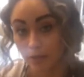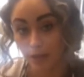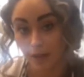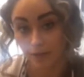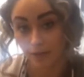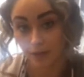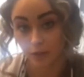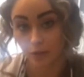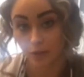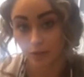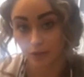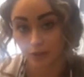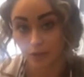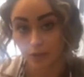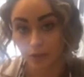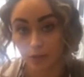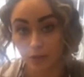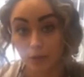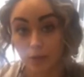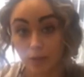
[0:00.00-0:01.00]
heavy course load
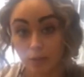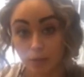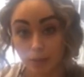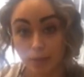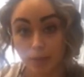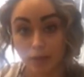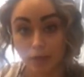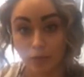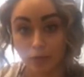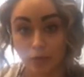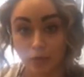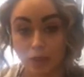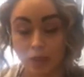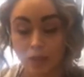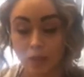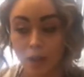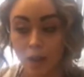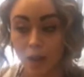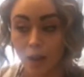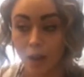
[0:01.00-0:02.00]
so you can prepare for it.
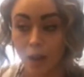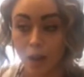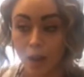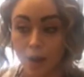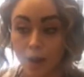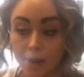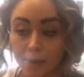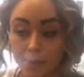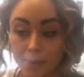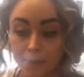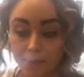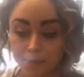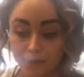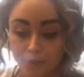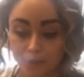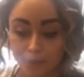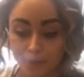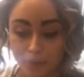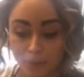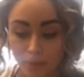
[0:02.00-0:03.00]

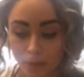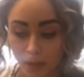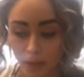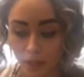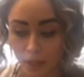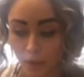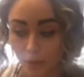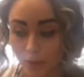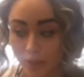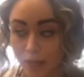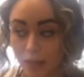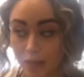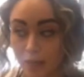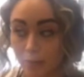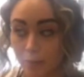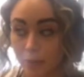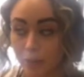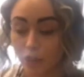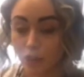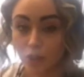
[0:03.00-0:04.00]
And you want
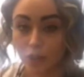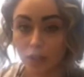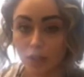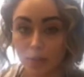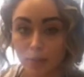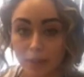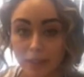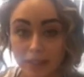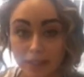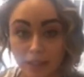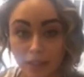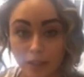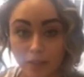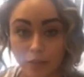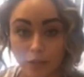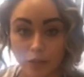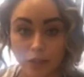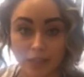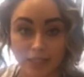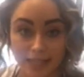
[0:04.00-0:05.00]
to make sure that the beginning
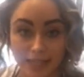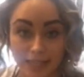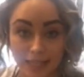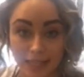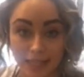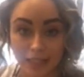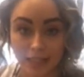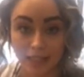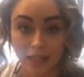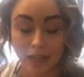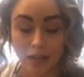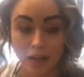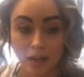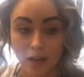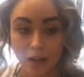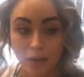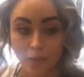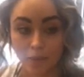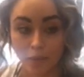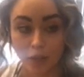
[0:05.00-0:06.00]
of your day
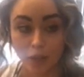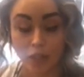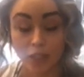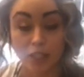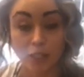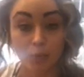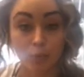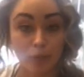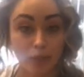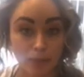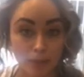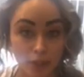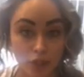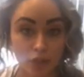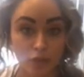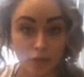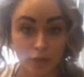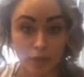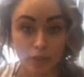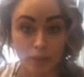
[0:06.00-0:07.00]
is pretty
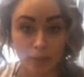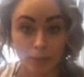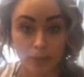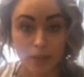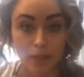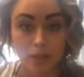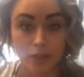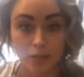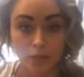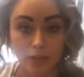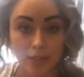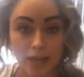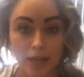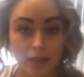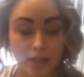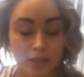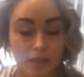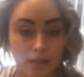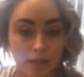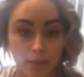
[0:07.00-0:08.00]
much free, because your
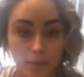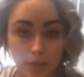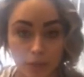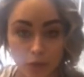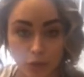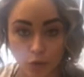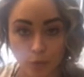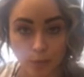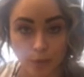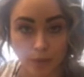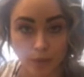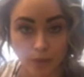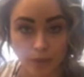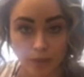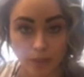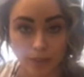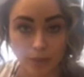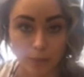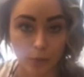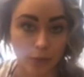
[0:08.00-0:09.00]
DAT is going to be super
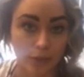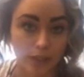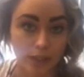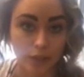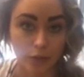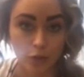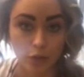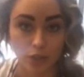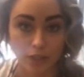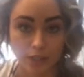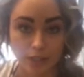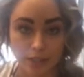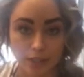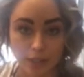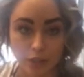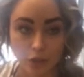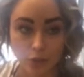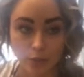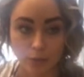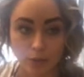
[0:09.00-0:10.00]
early in the morning. Usually it's
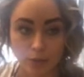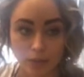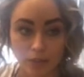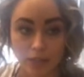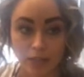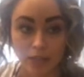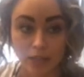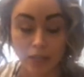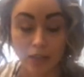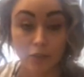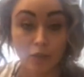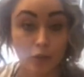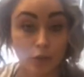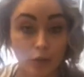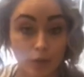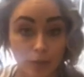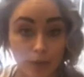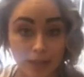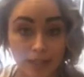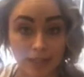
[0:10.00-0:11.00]
scheduled. If
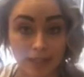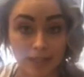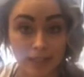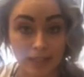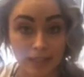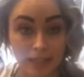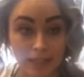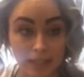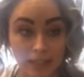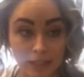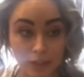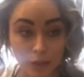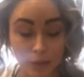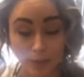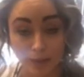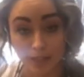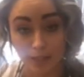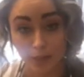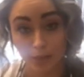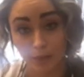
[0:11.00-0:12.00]
you're writing the
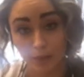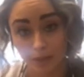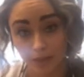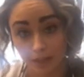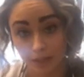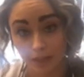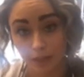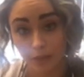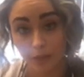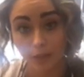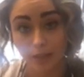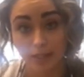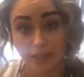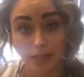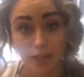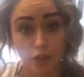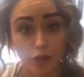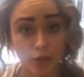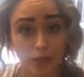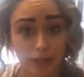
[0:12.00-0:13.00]
US one, you can
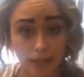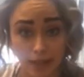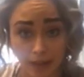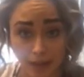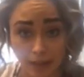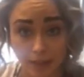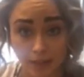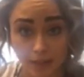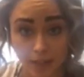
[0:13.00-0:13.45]
schedule it at any